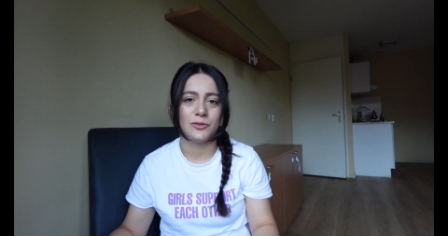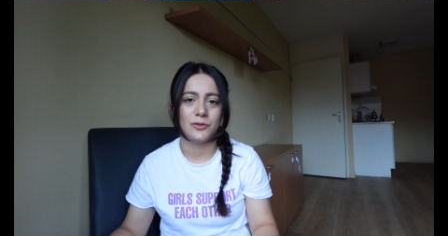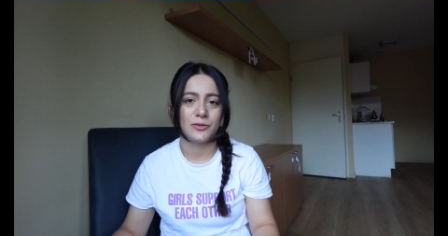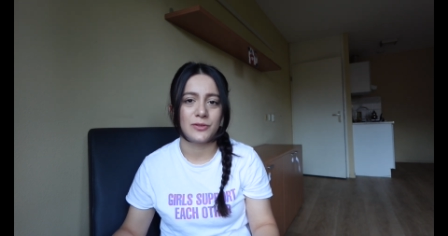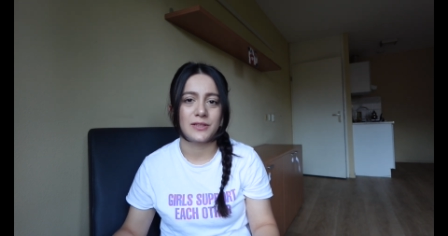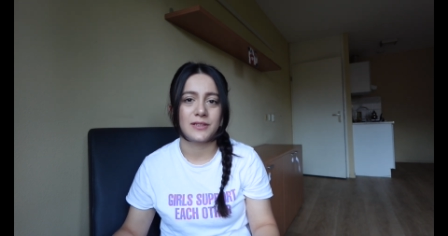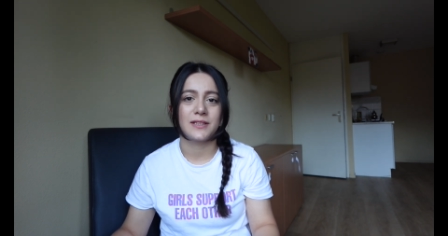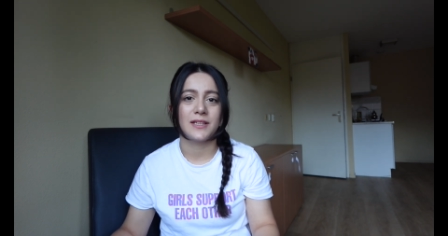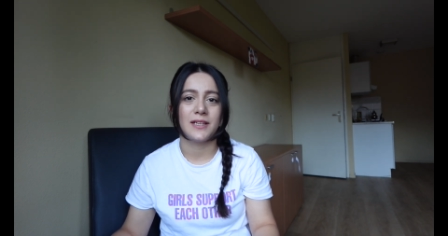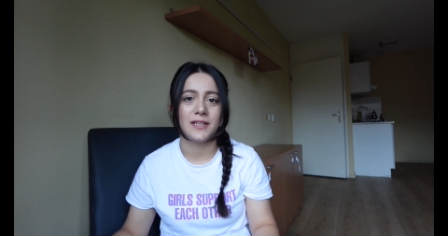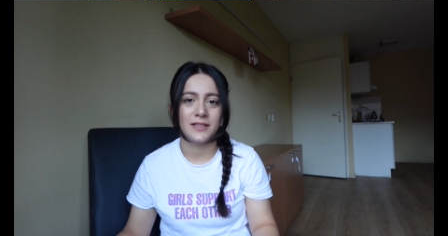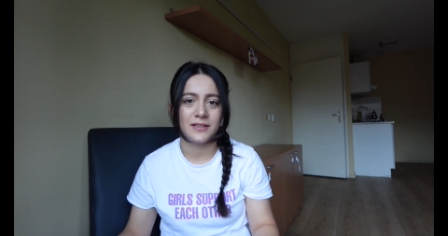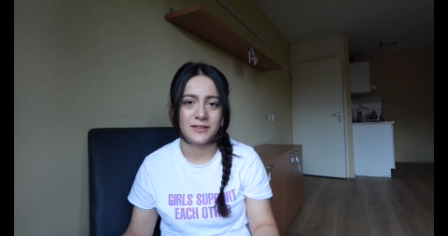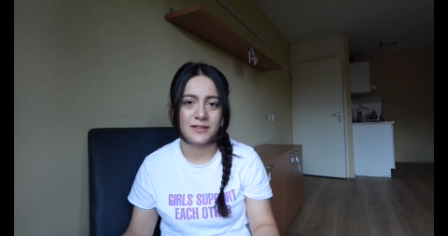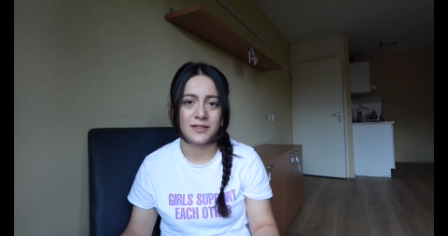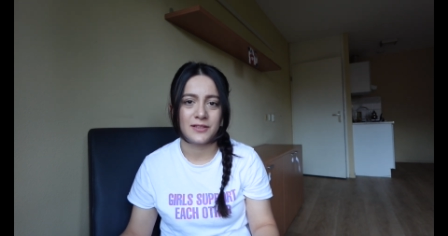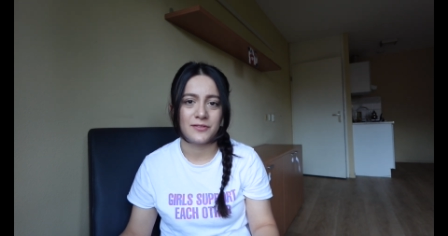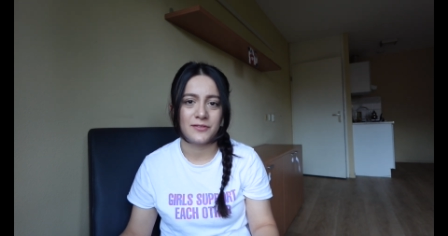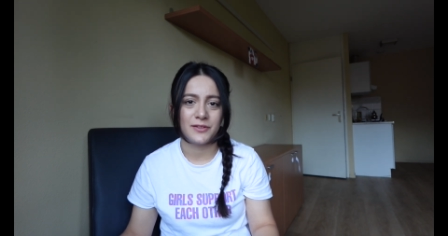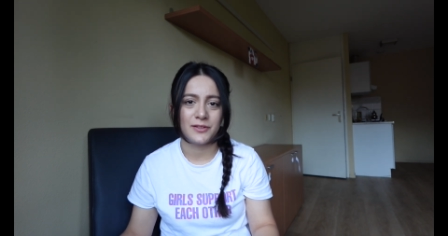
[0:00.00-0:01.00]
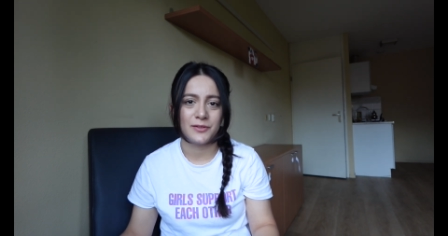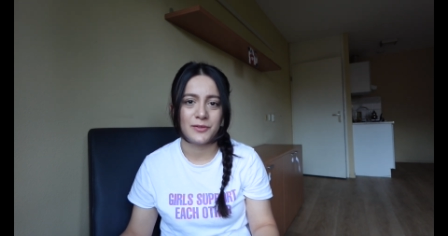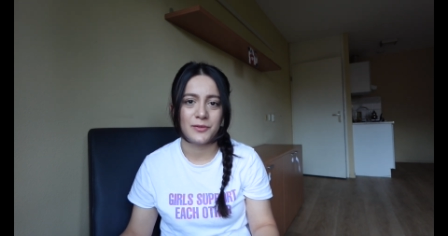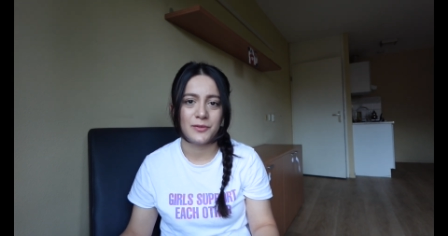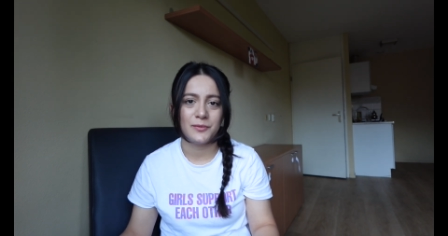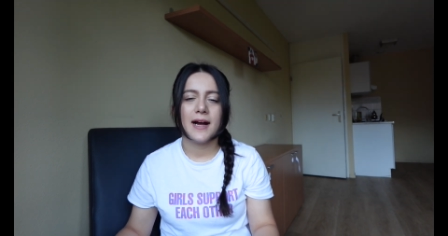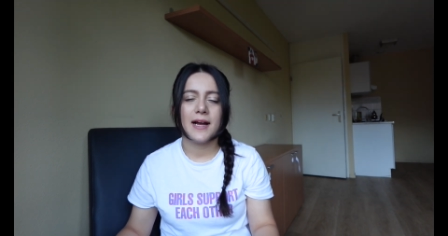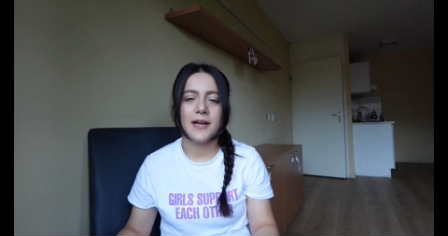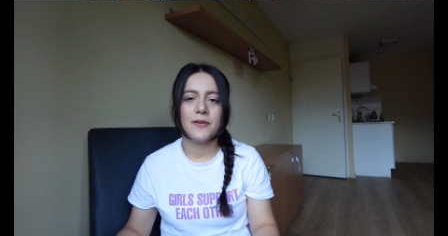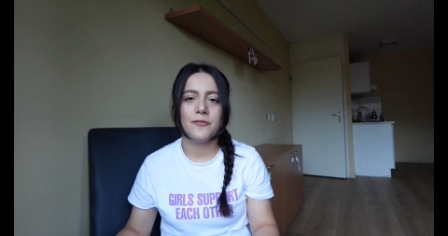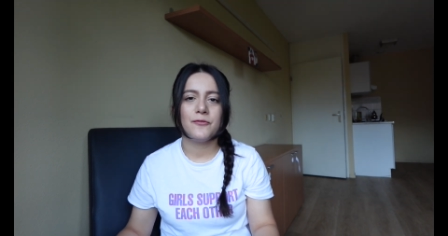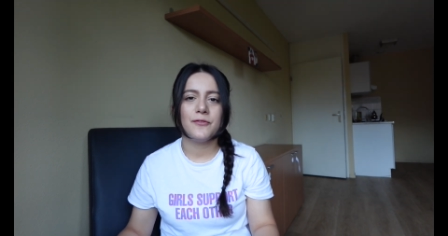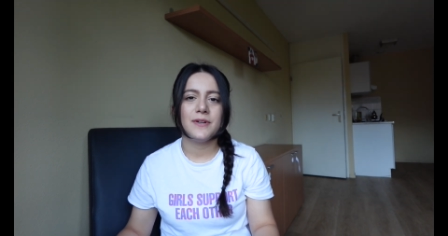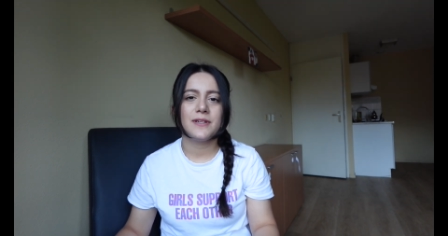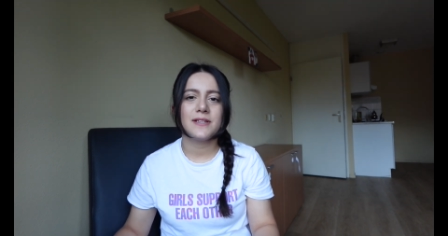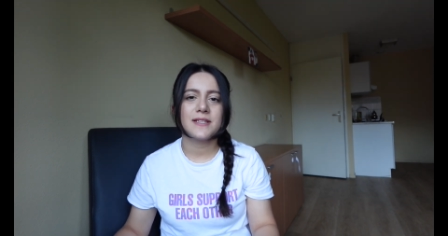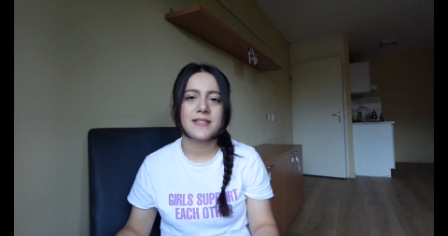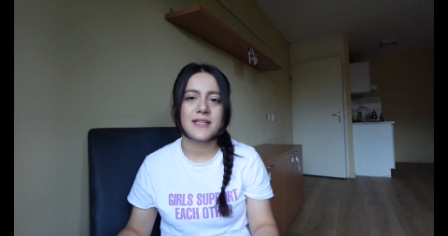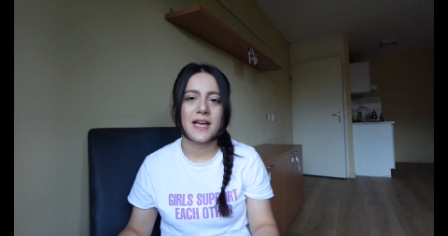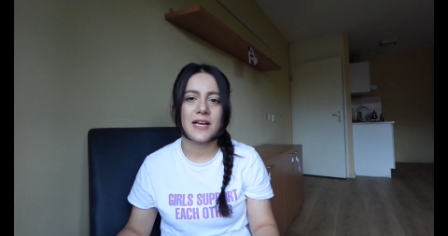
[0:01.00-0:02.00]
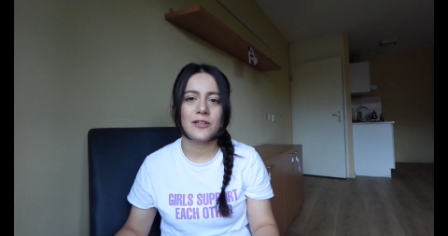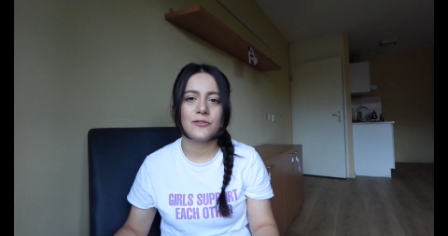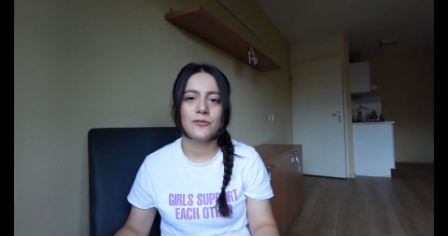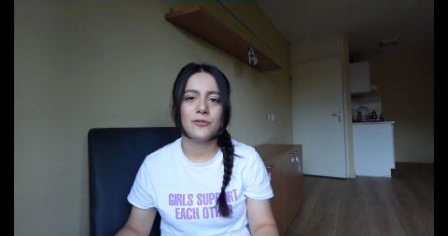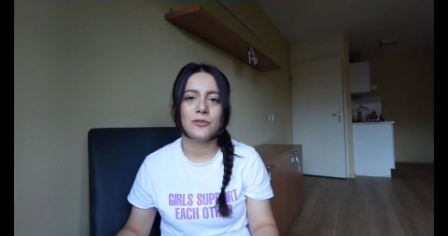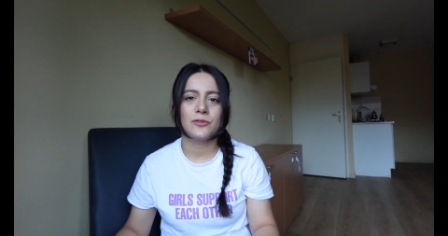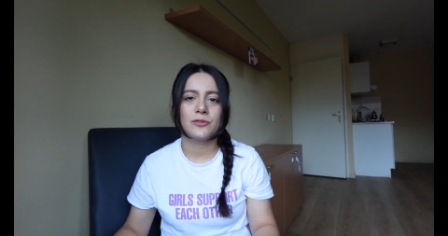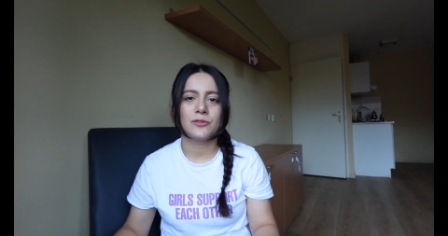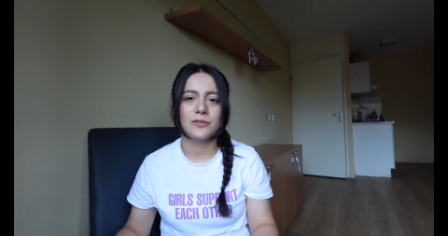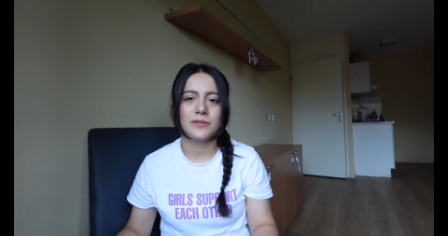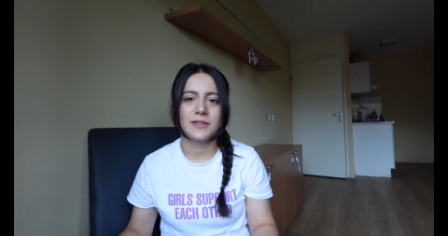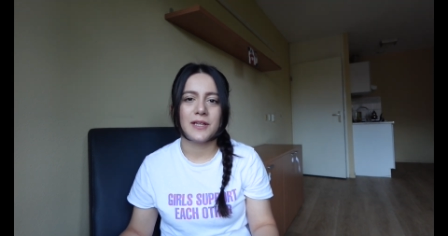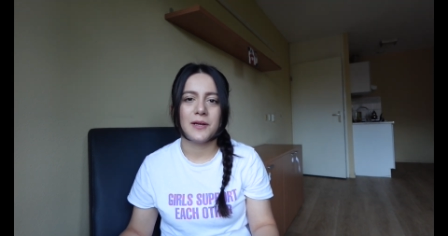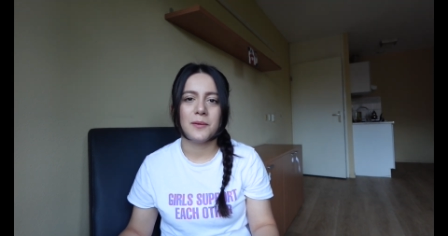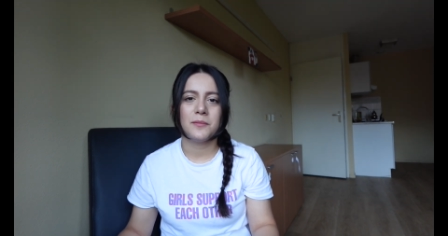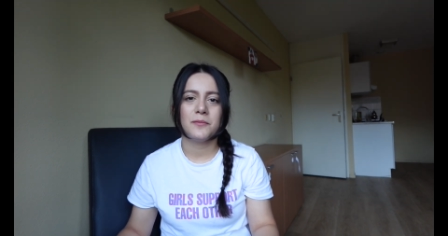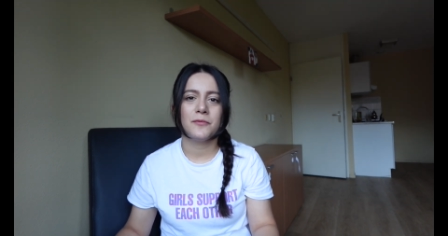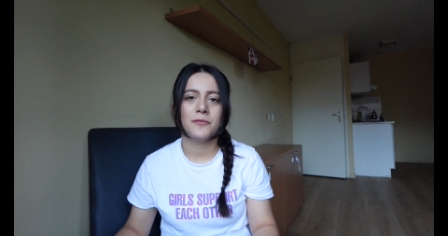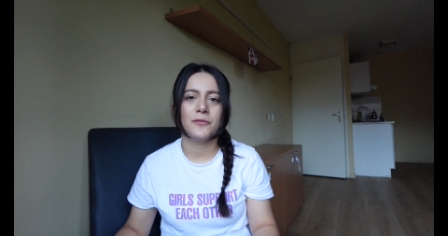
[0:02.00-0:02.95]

during the interview. I am very thankful to them